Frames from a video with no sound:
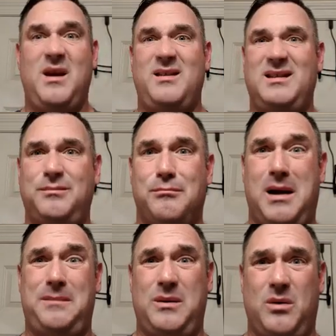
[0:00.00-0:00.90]
This
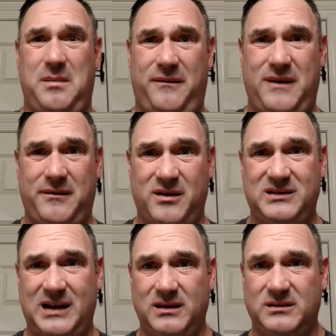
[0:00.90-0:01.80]
might be one of my favorite
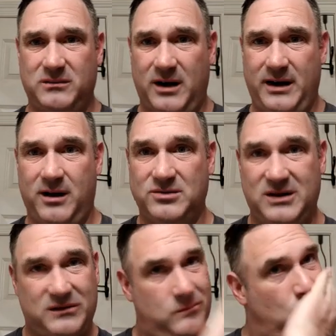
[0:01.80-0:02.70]
scents right now. Just,